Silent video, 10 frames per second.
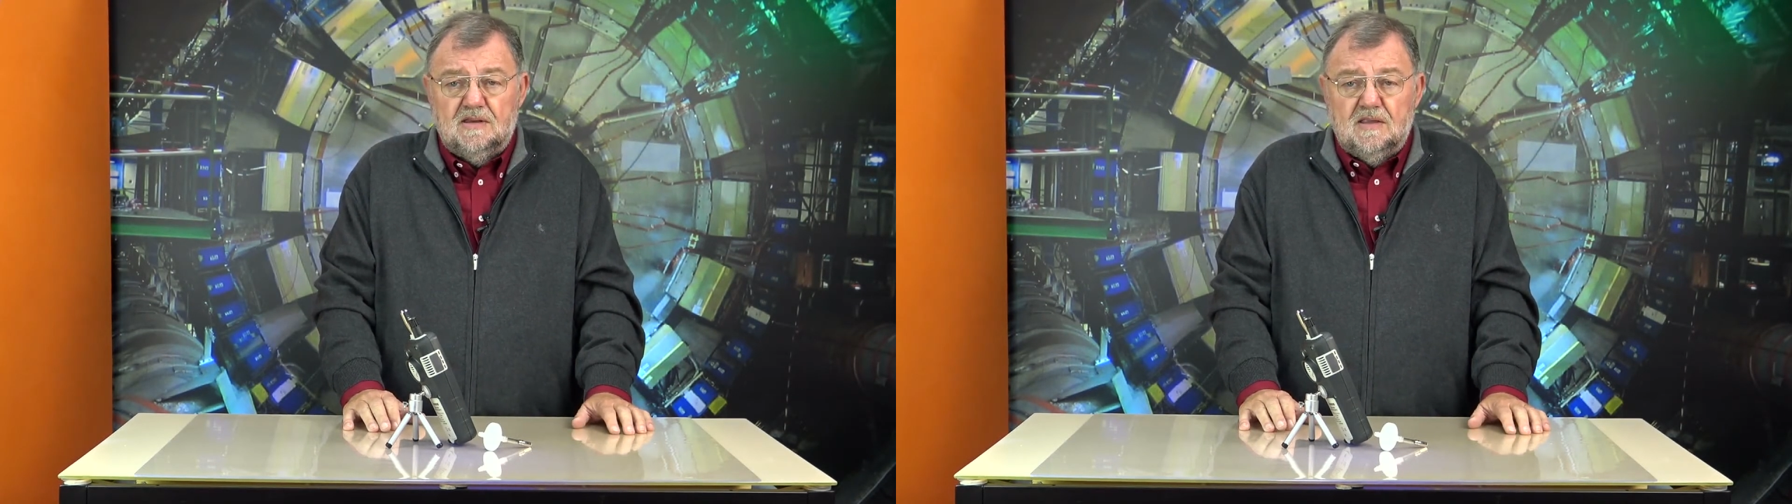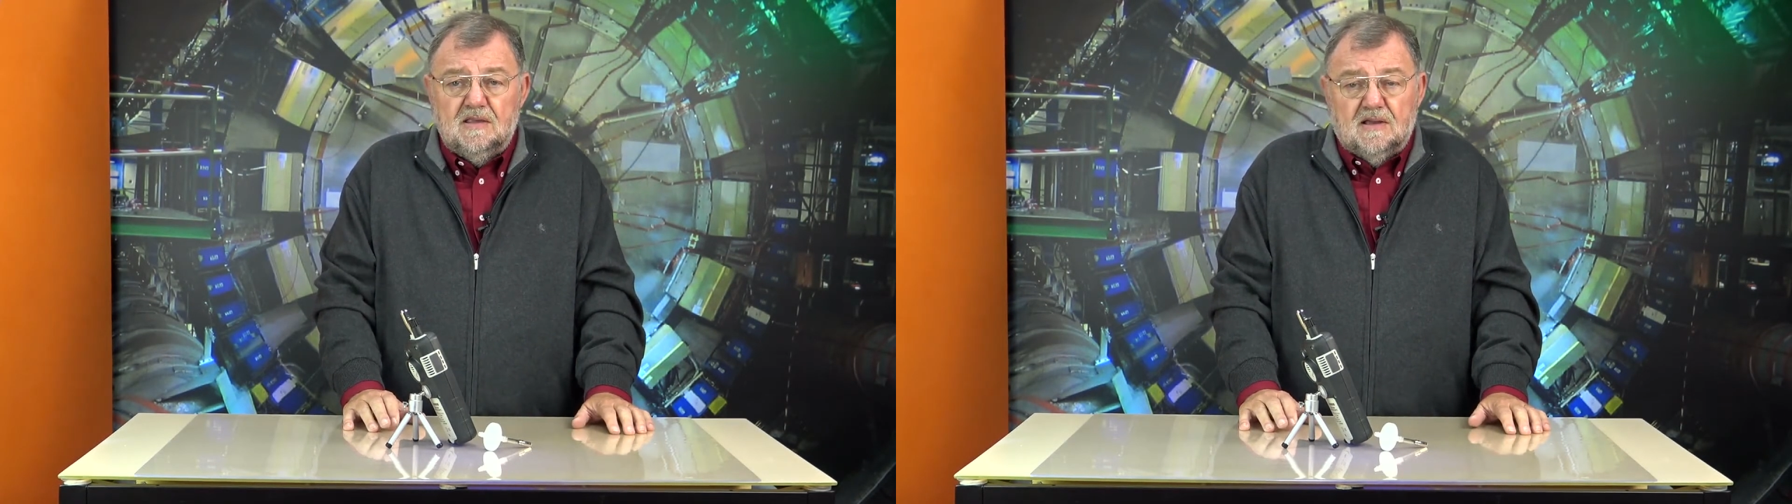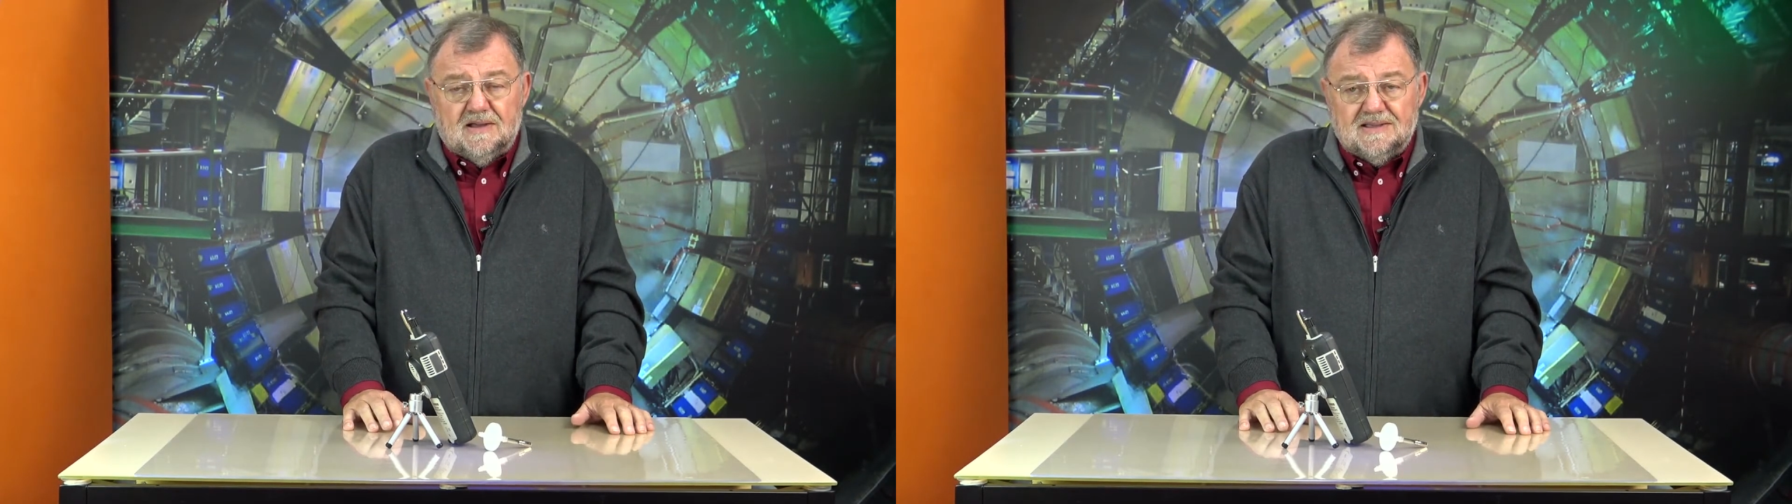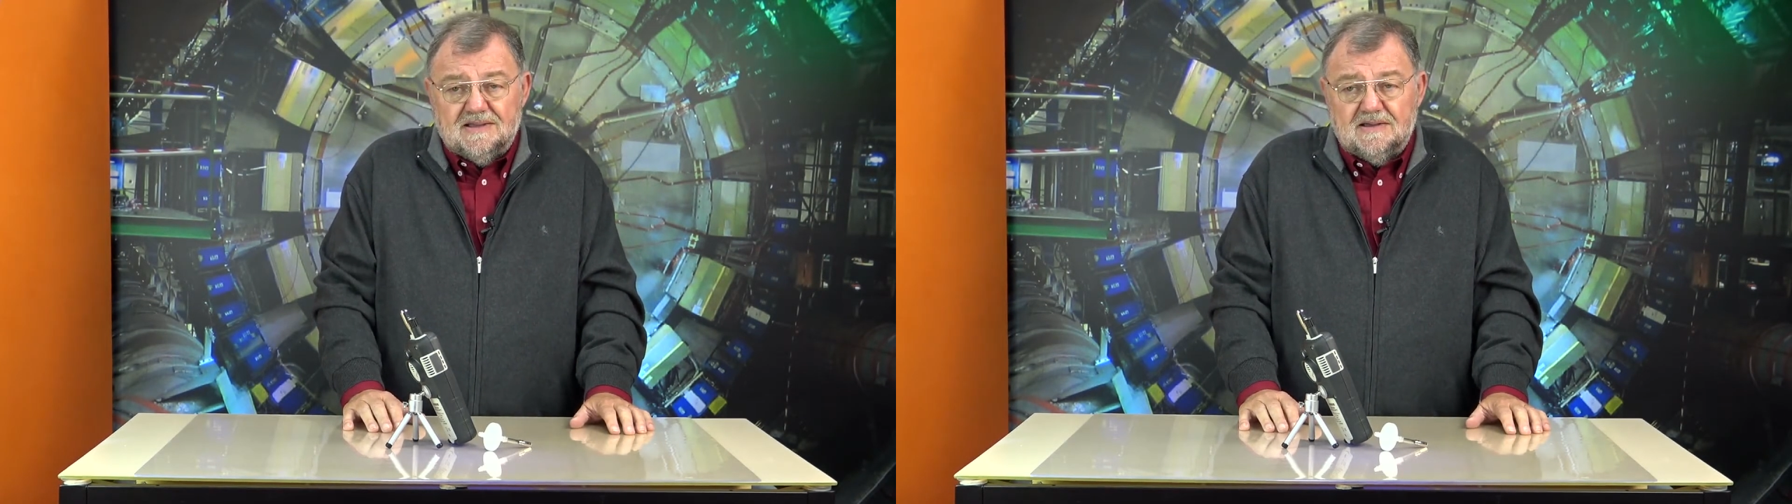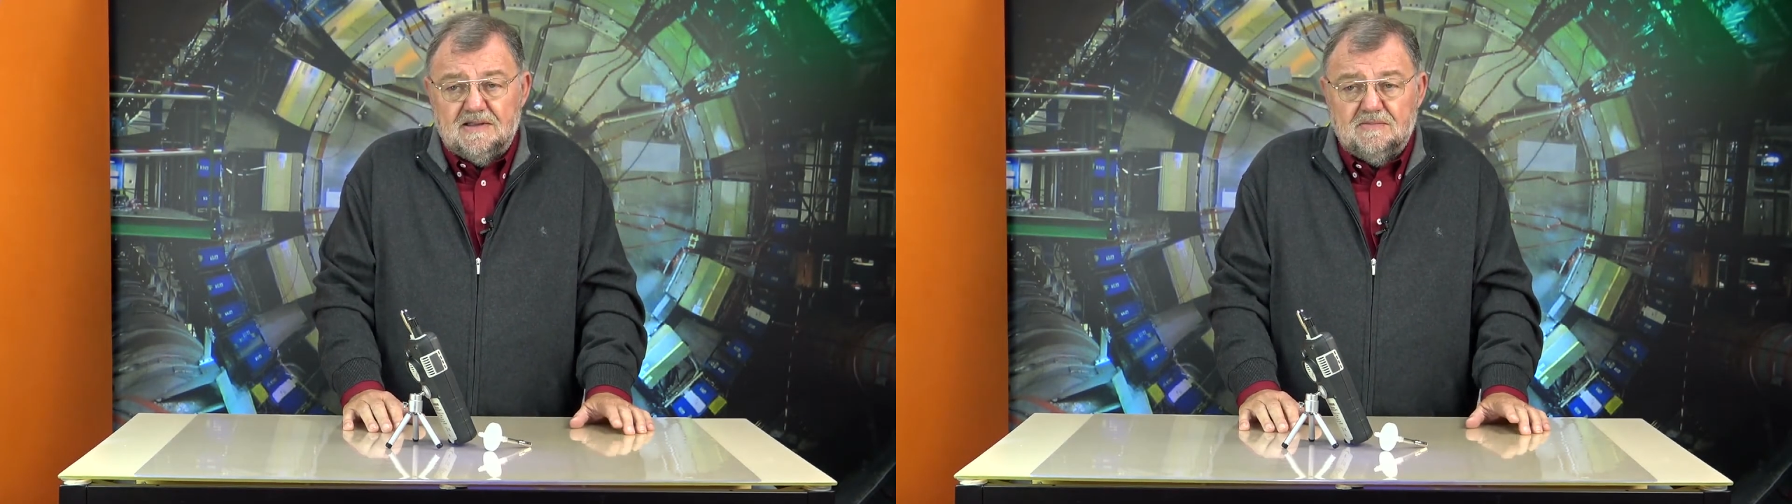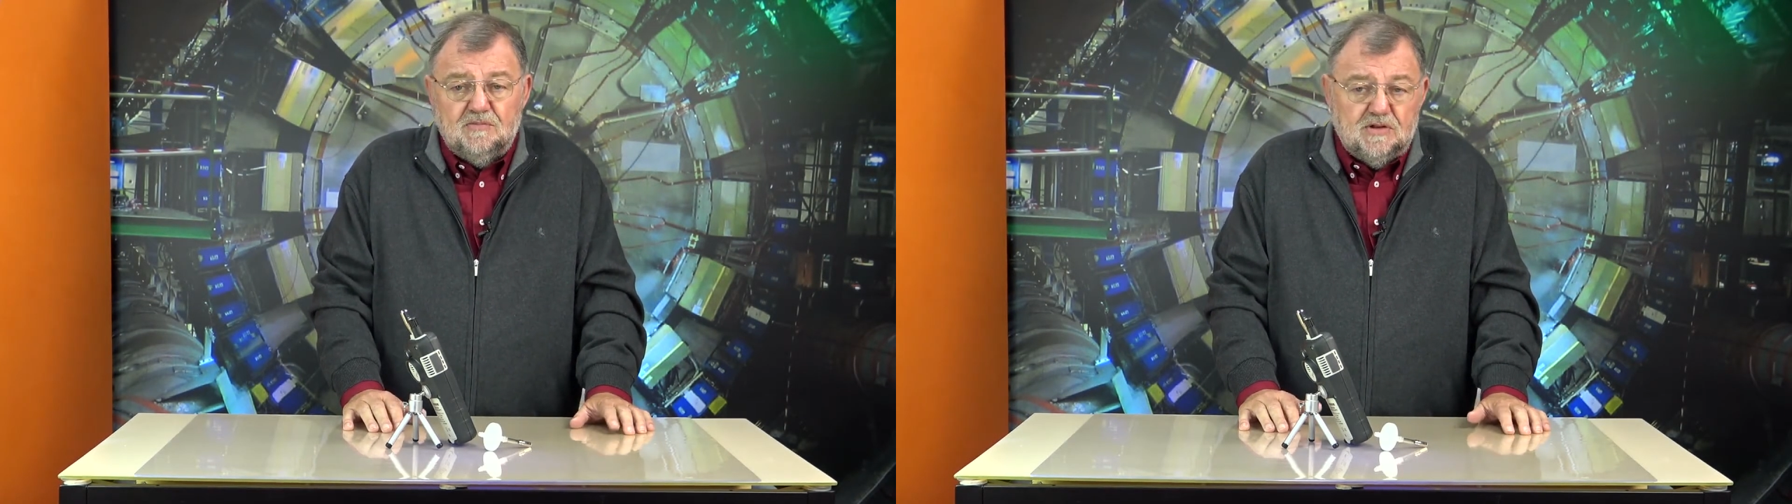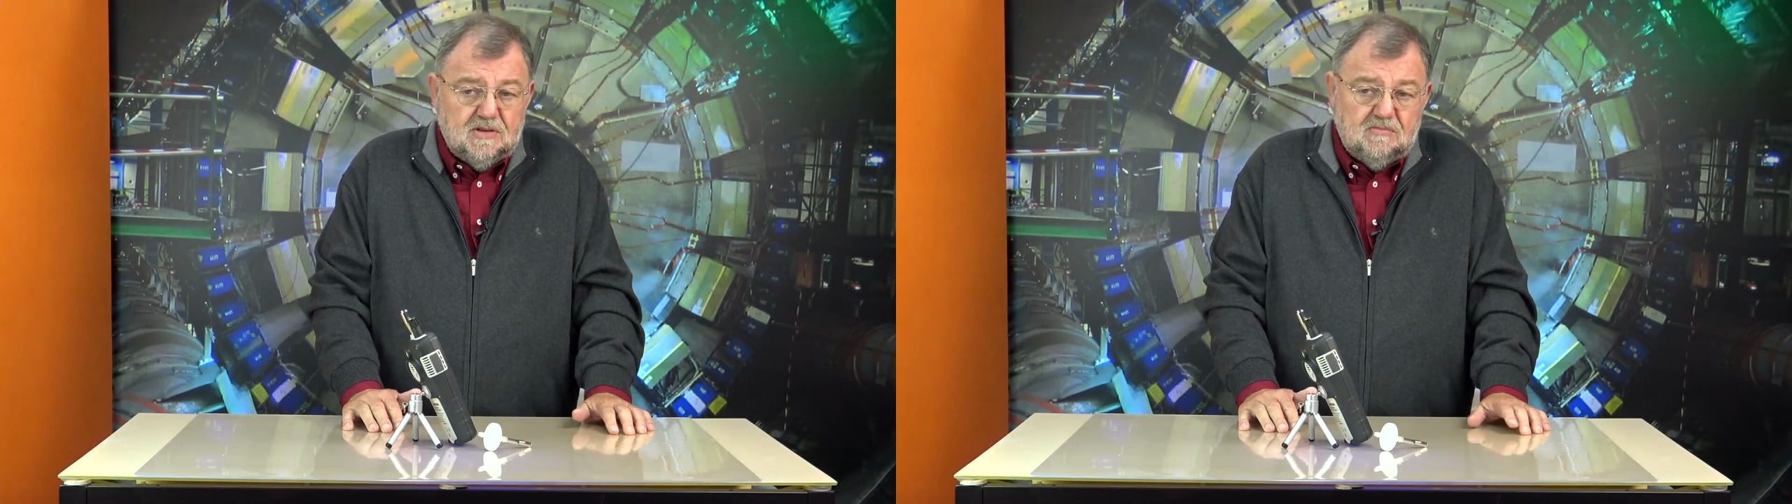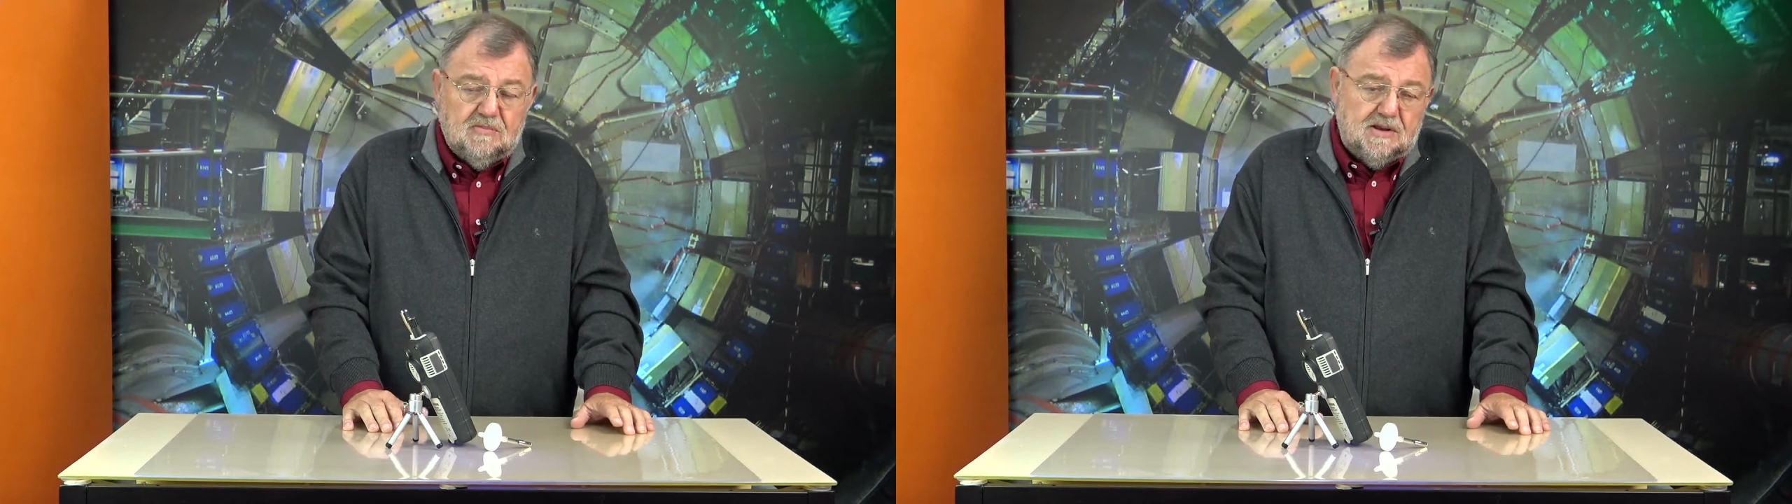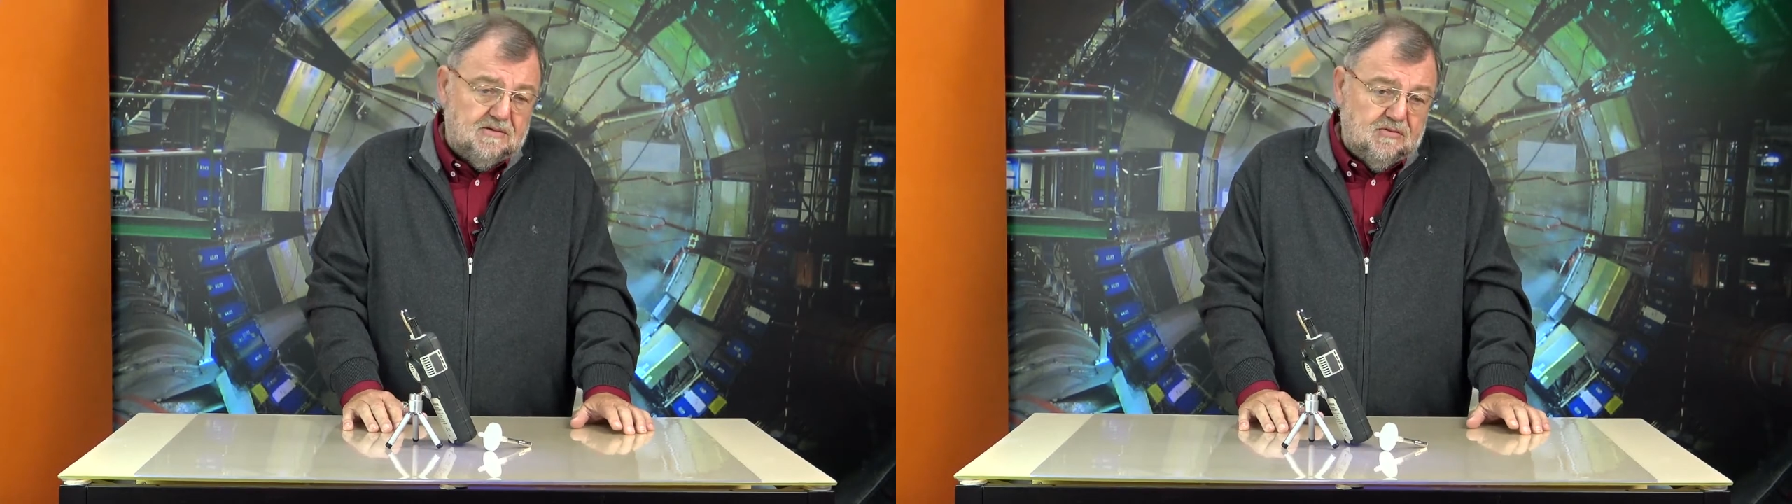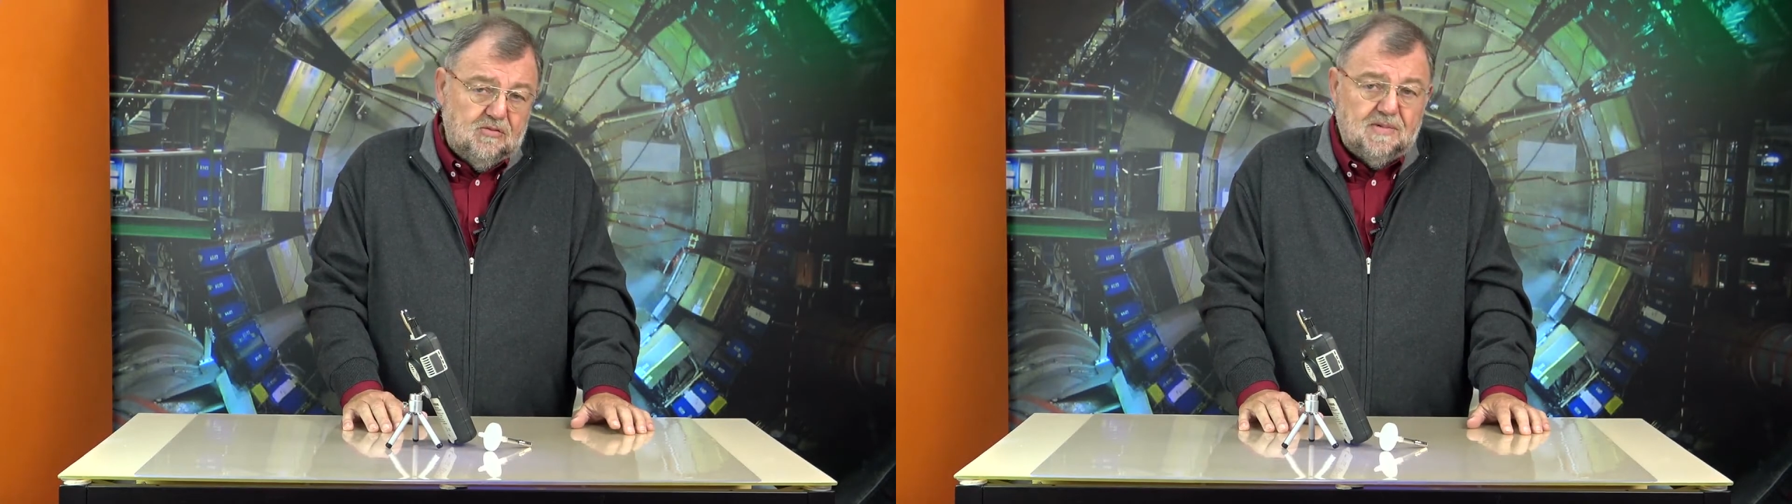A device with which in high
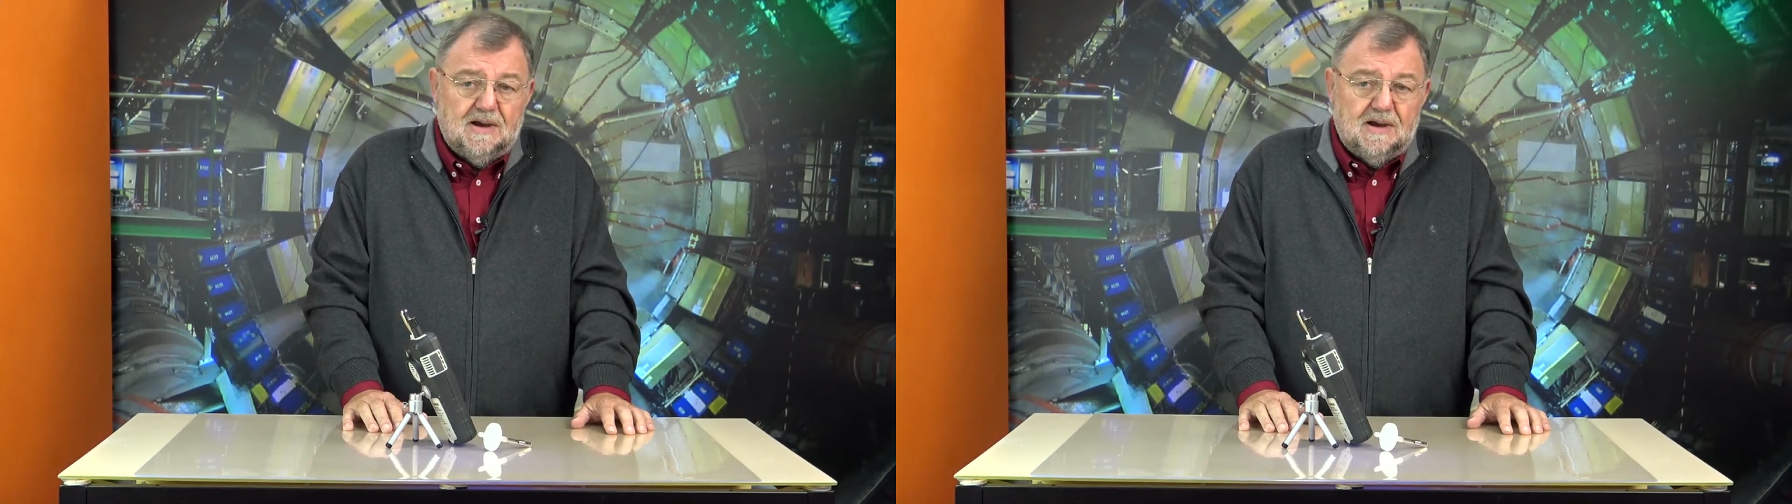clean